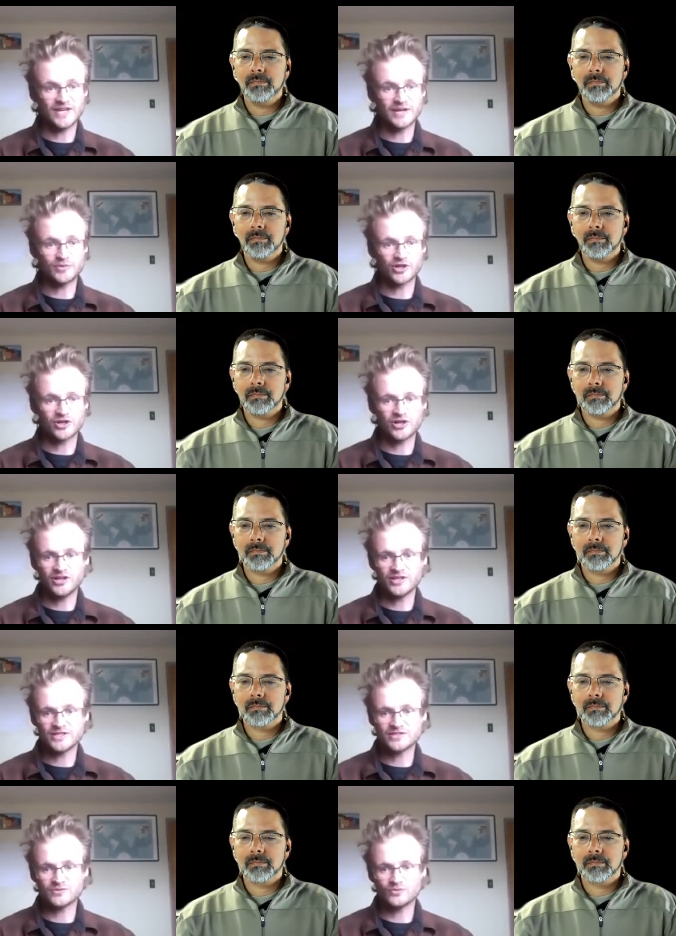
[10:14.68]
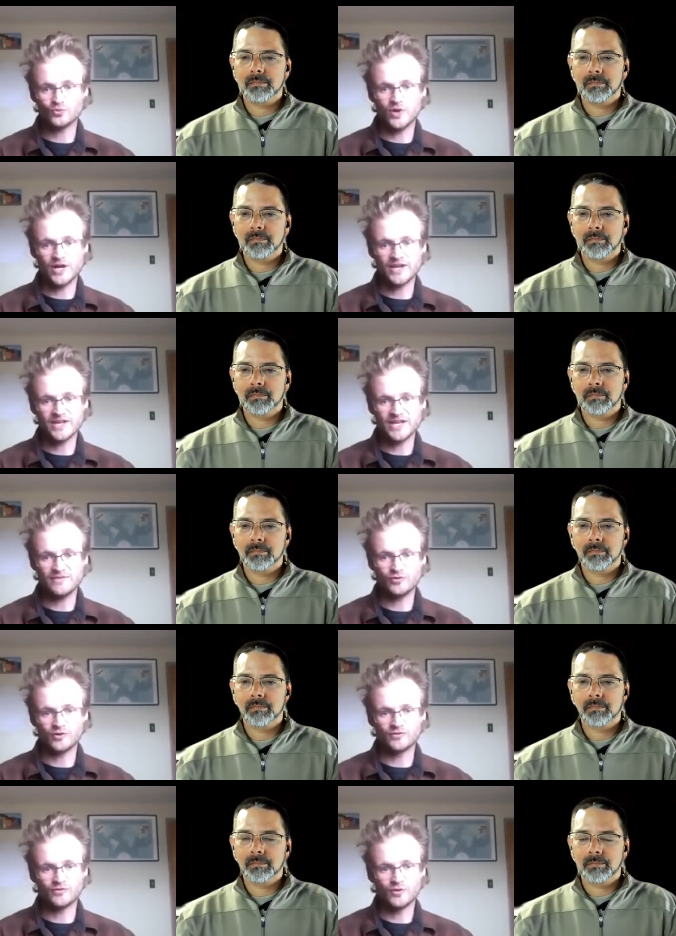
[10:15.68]
Speaker 1: number a call. It's 1
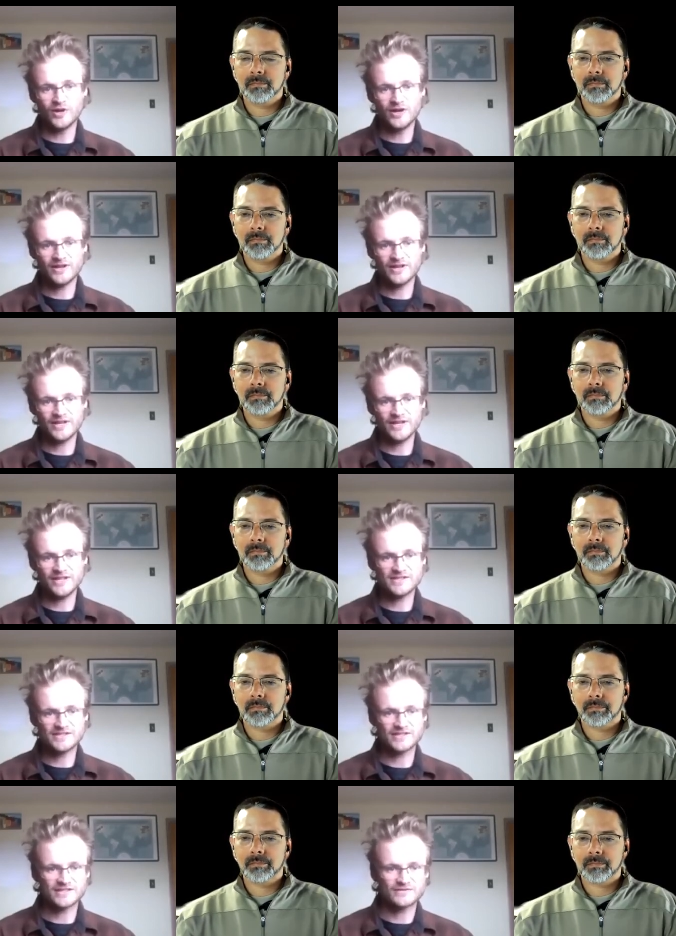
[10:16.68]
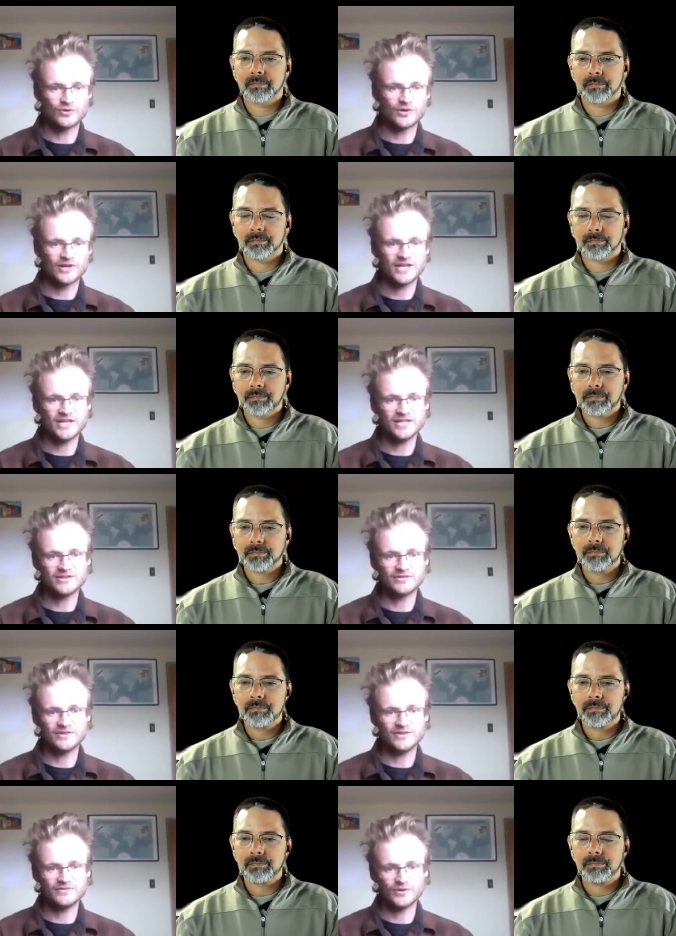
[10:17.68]
844 864
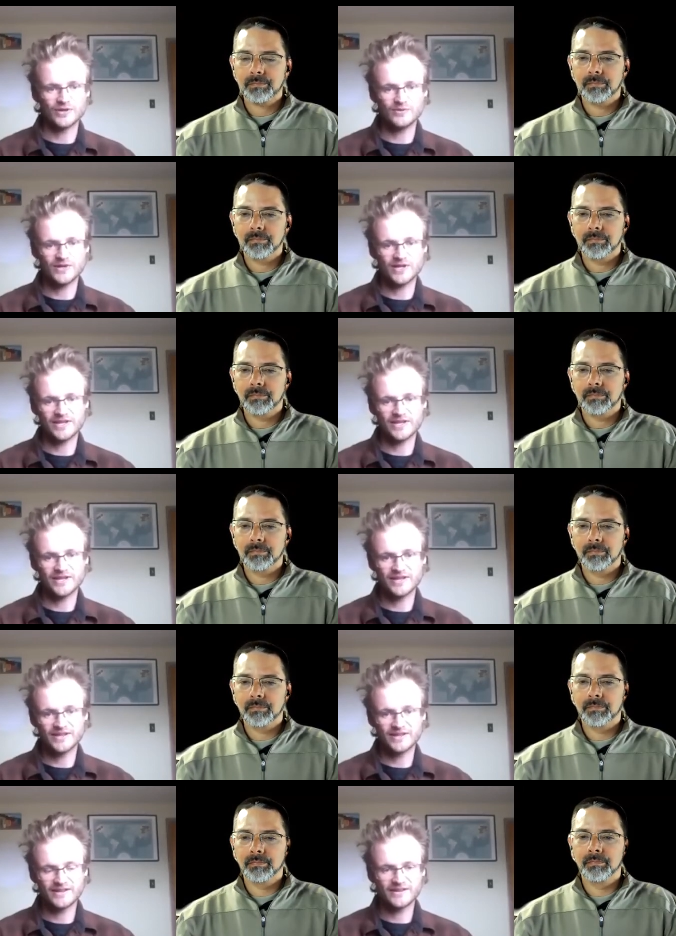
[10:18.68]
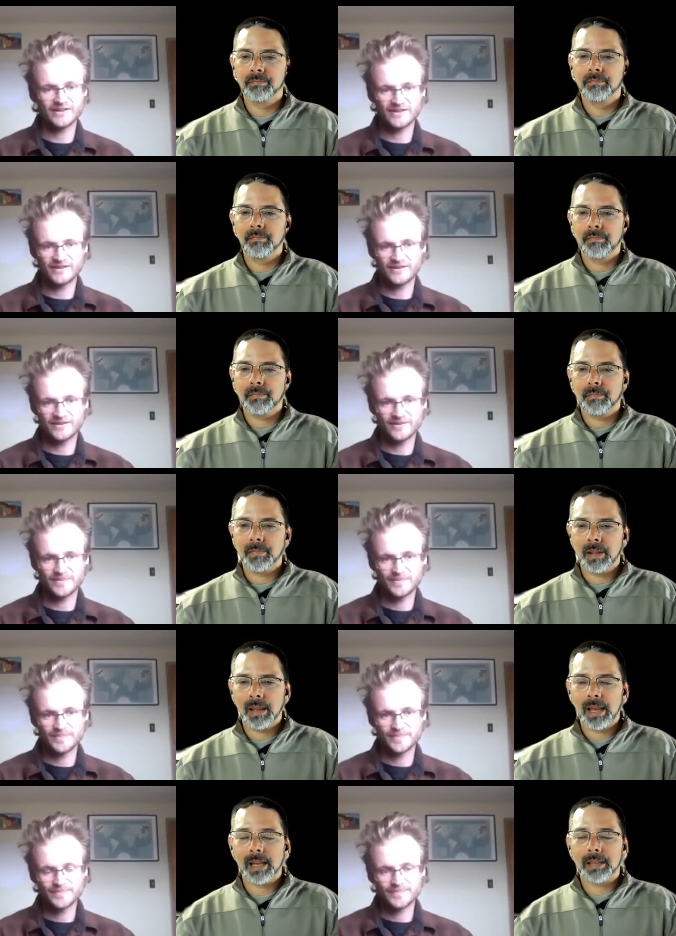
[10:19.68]
8341.
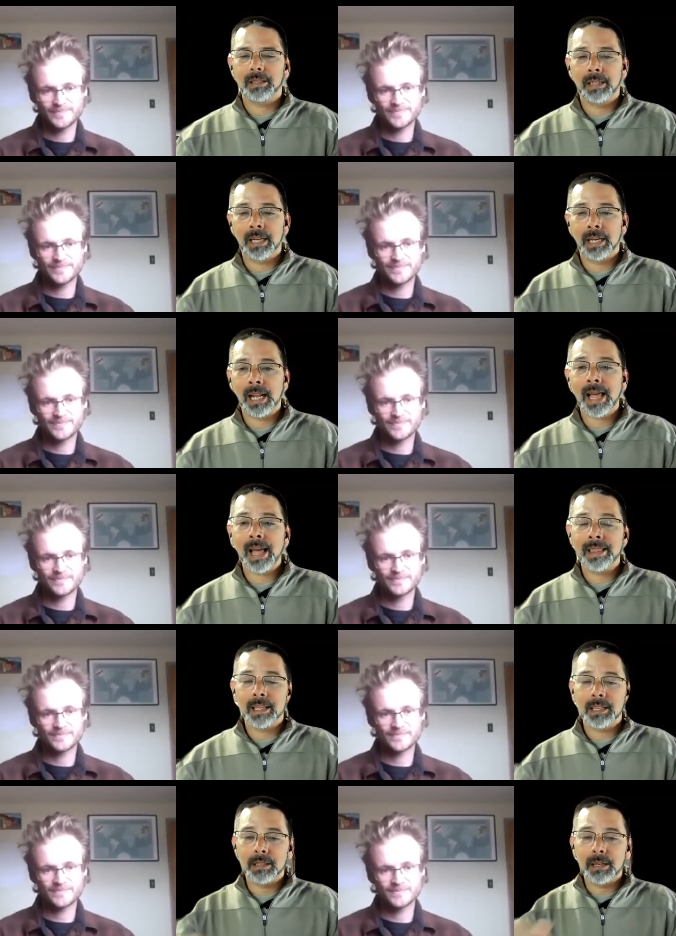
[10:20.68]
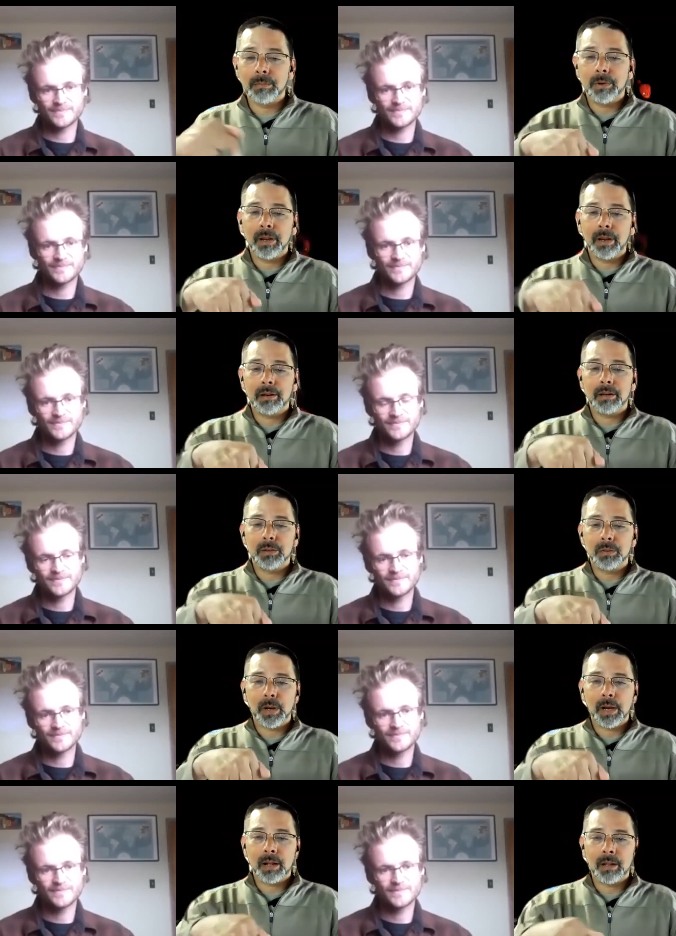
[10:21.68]
Speaker 2: Excellent. And I'll add this number here as
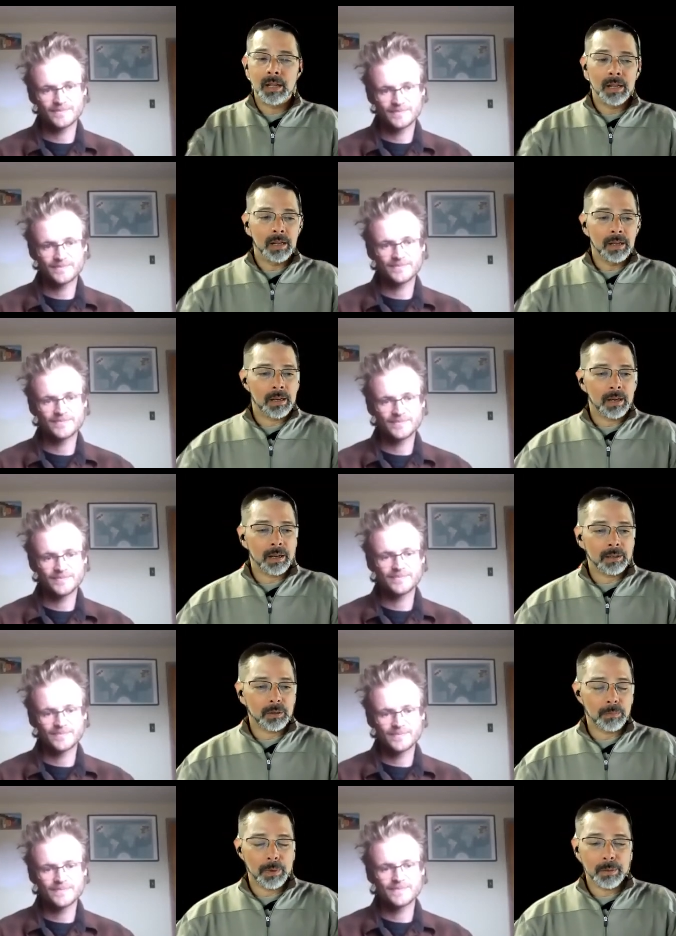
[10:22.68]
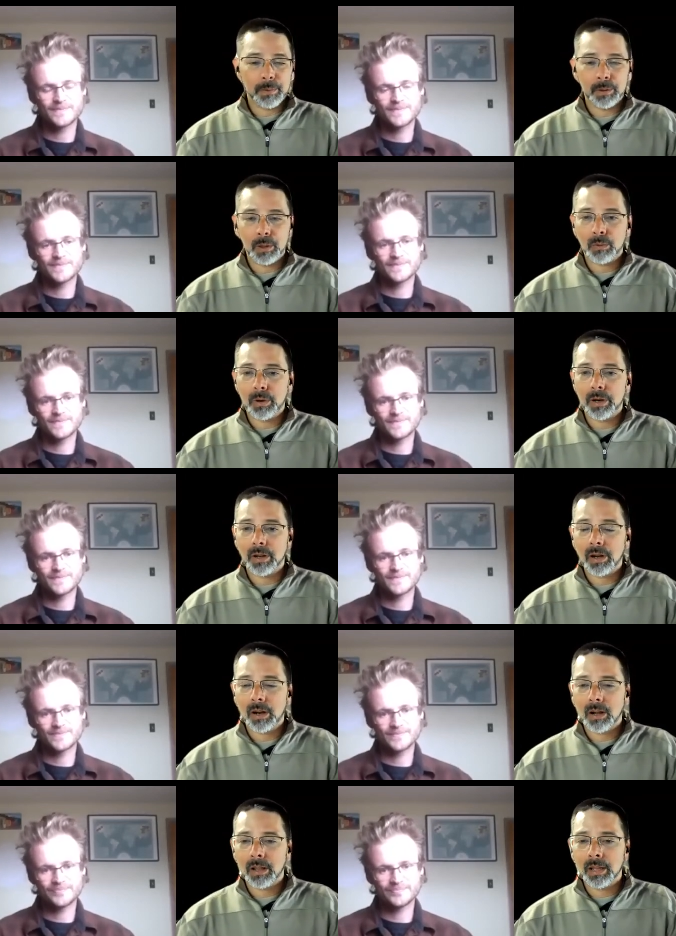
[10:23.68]
well. Uh, so people know where to
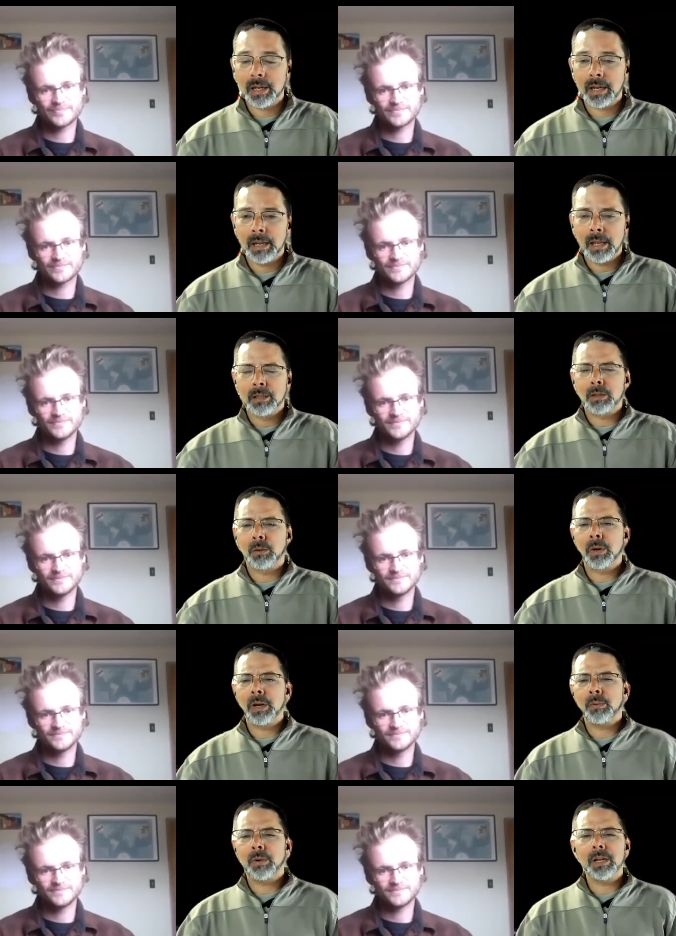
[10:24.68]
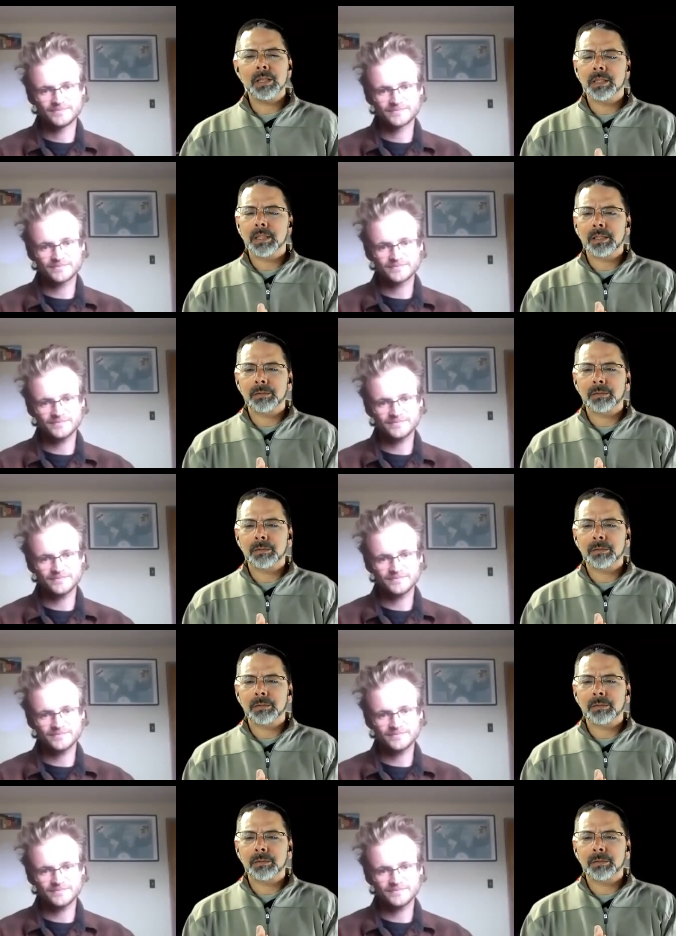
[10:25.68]
call. And uh, so, what, what is this